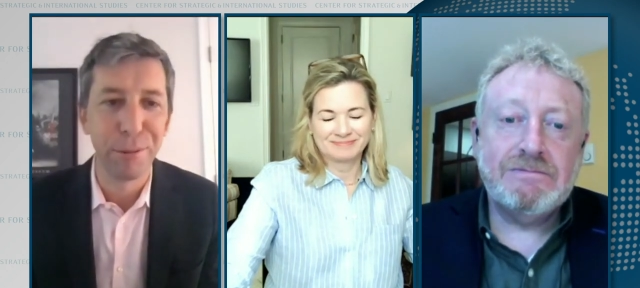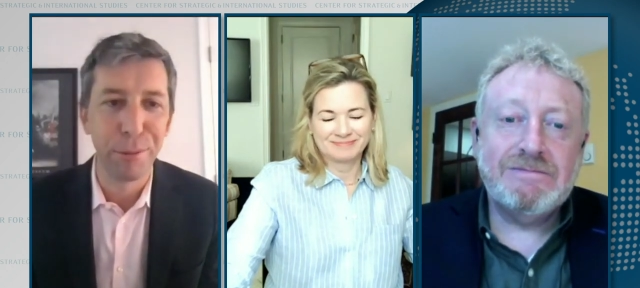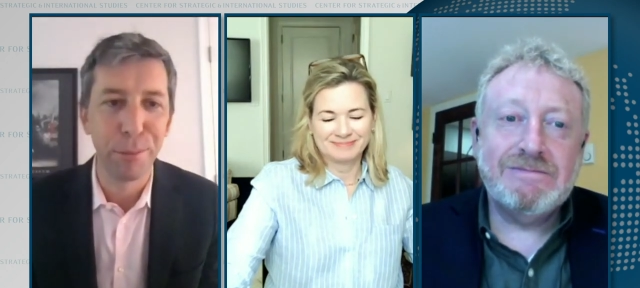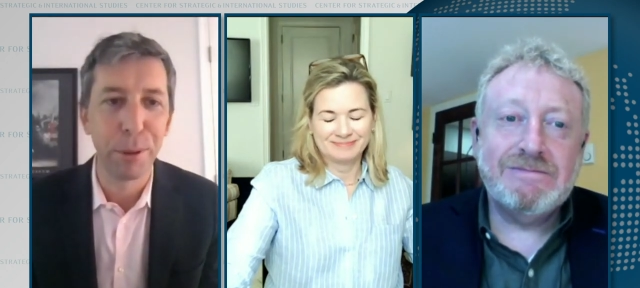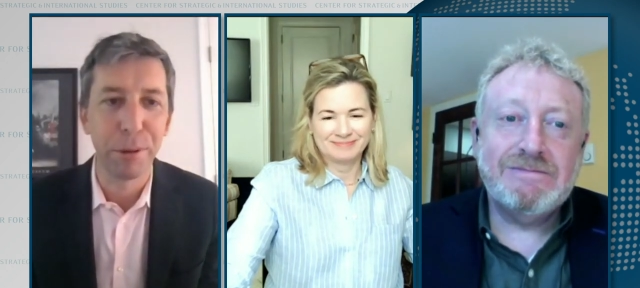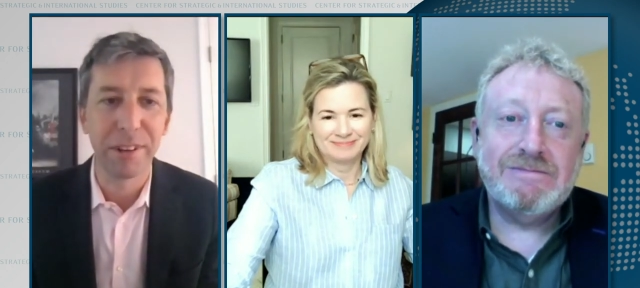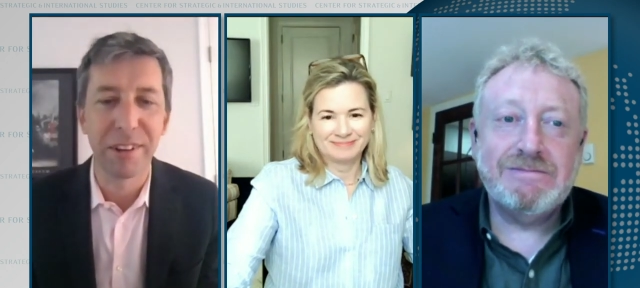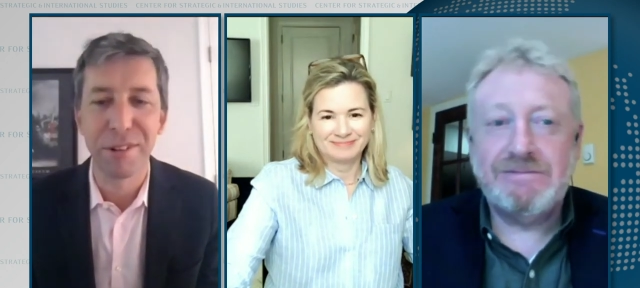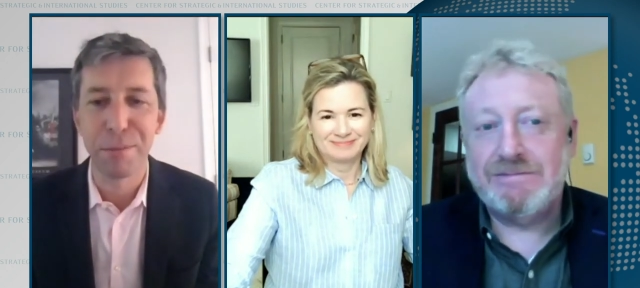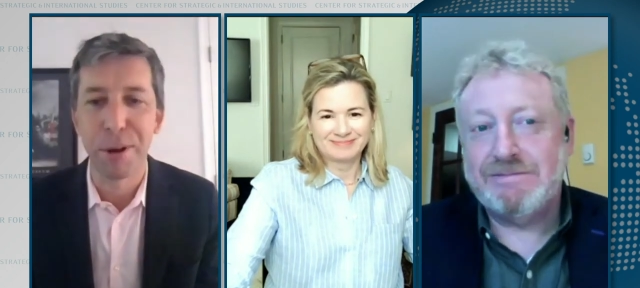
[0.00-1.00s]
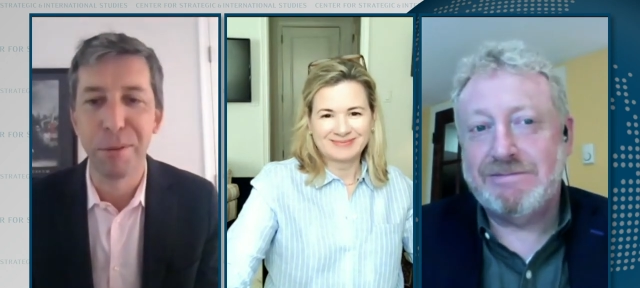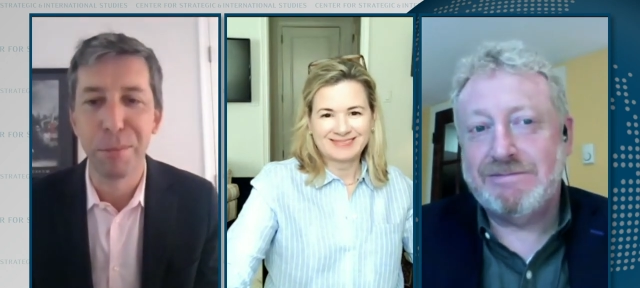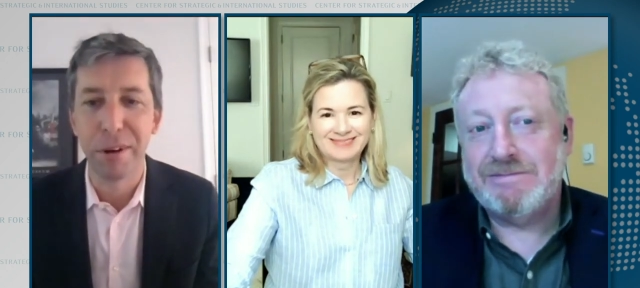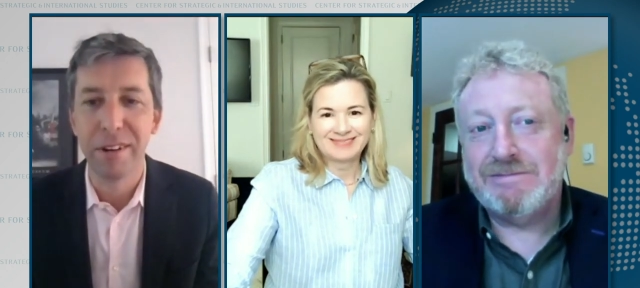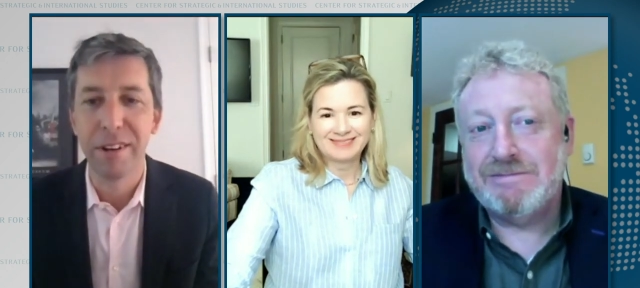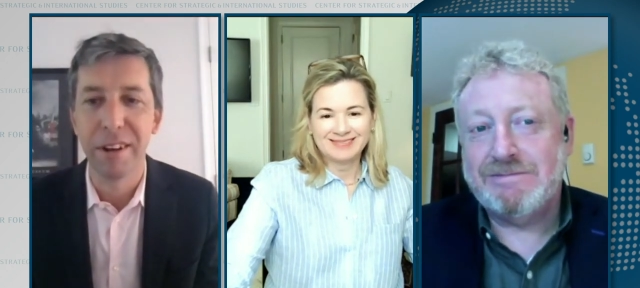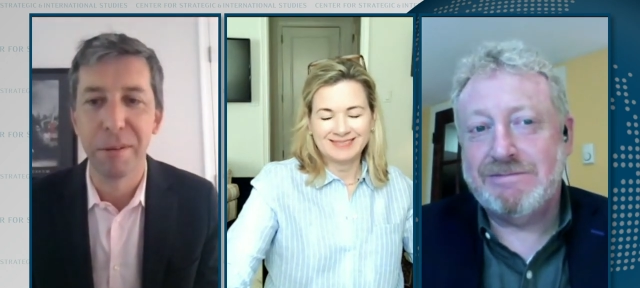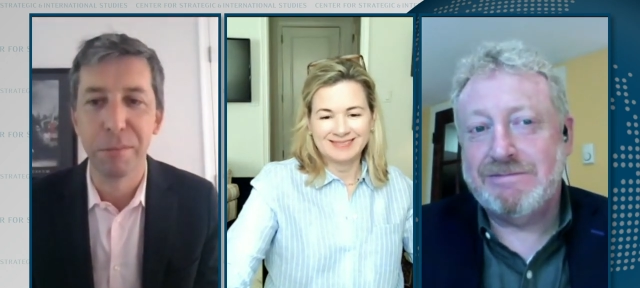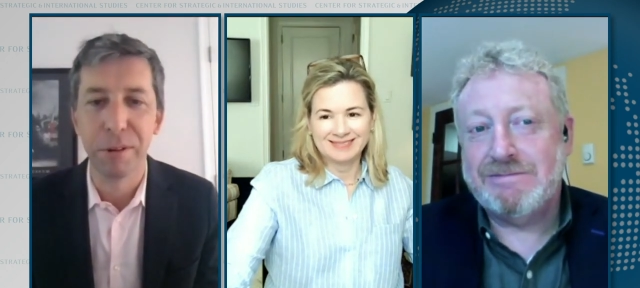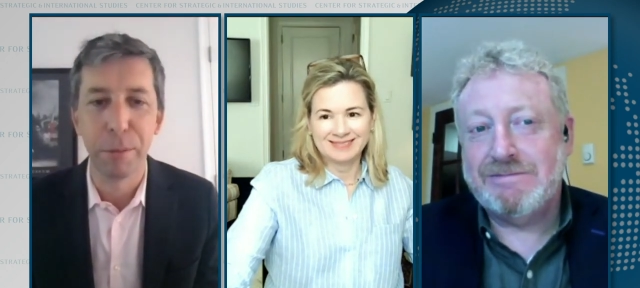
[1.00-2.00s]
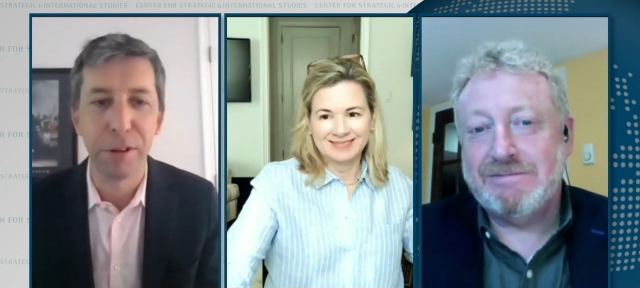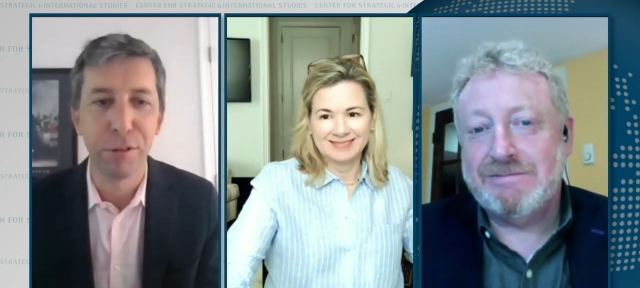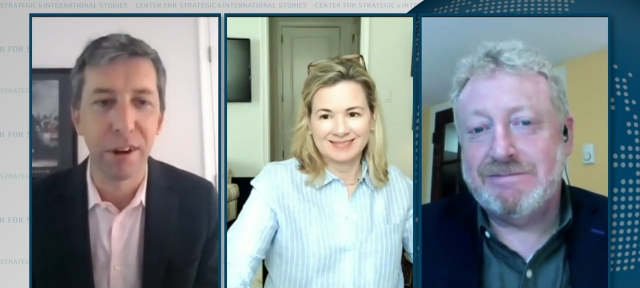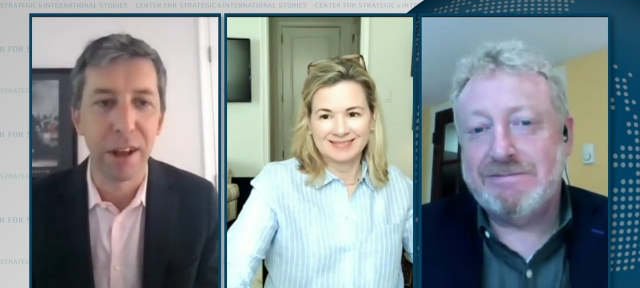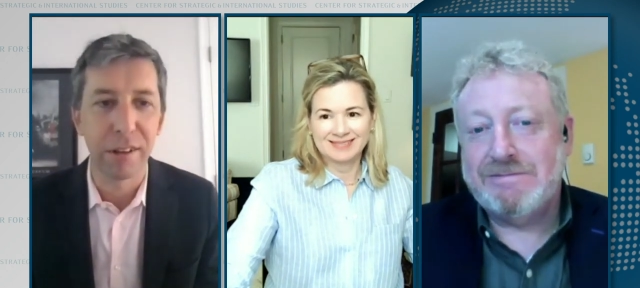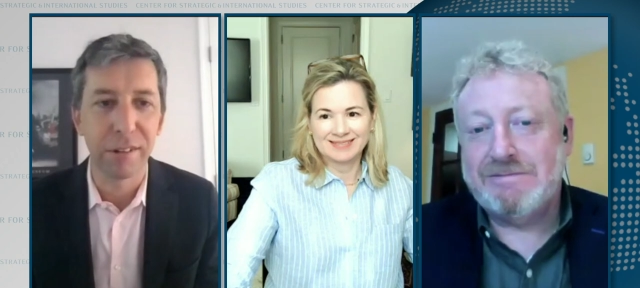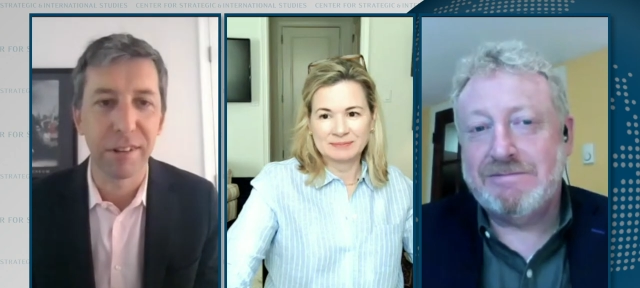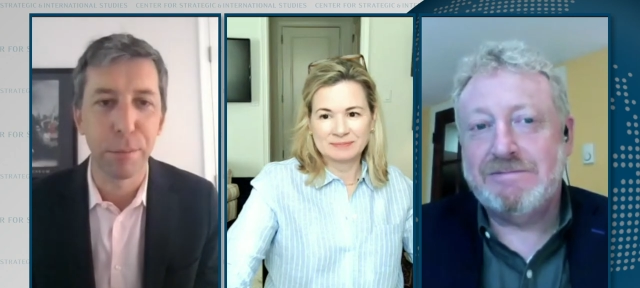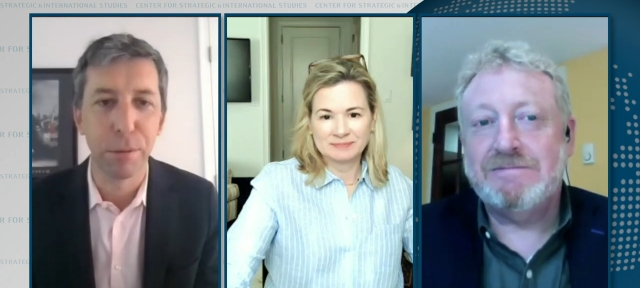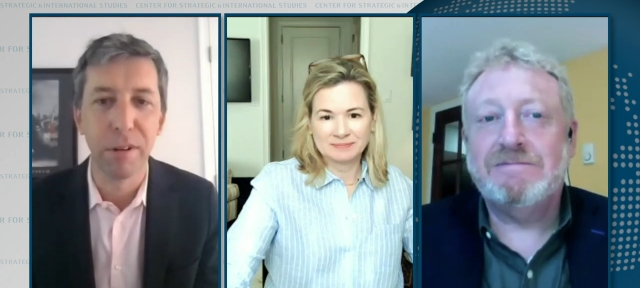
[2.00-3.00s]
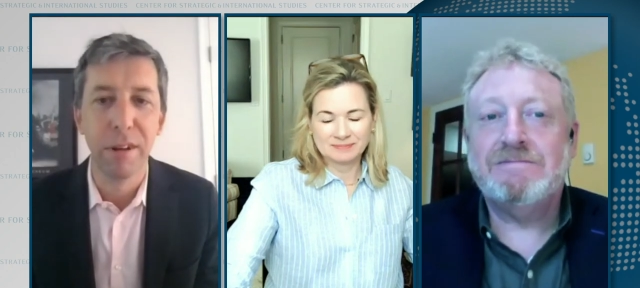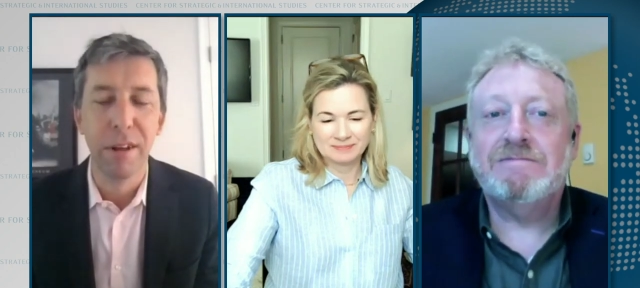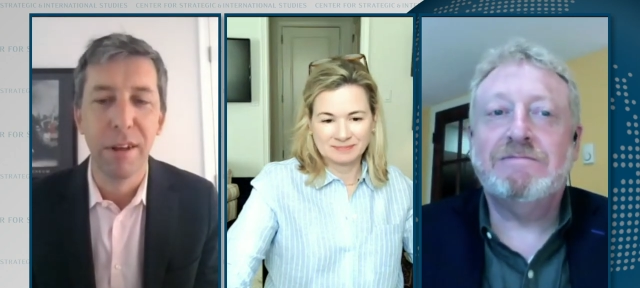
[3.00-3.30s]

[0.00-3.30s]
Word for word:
Speaker 1: We won't be able to get to them all, but um, let me try to ask a couple.